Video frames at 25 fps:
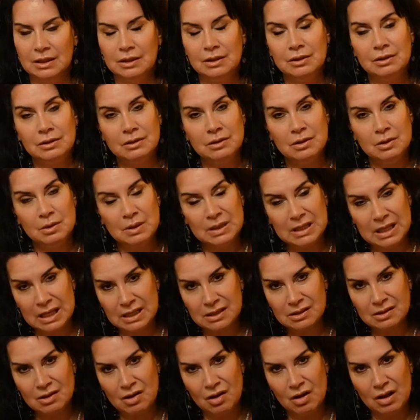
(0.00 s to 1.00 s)
You know what
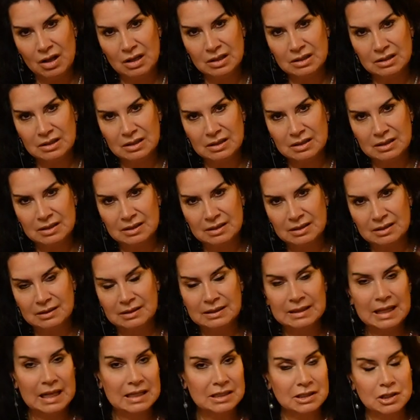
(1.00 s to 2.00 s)
that's called?
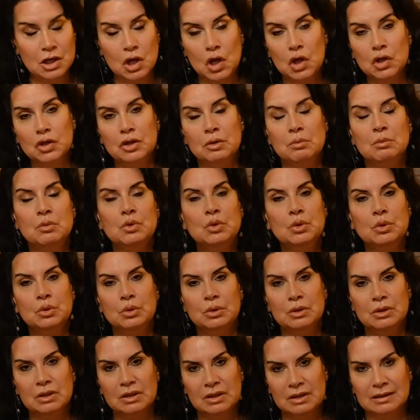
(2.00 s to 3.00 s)
That's called a
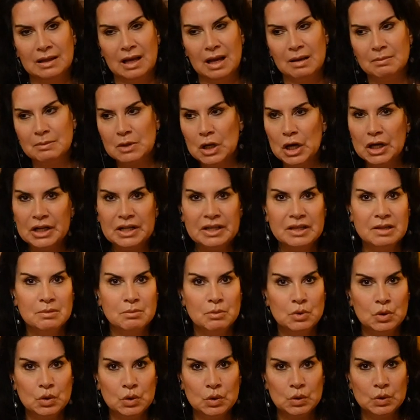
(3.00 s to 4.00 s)
mood. I'm not in
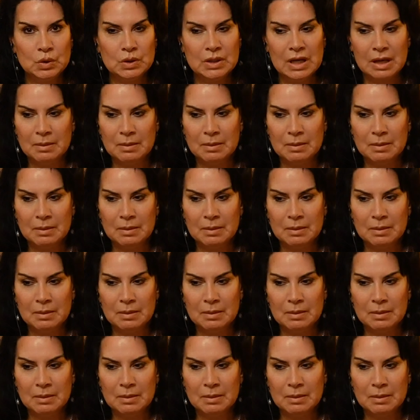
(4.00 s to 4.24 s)
the mood.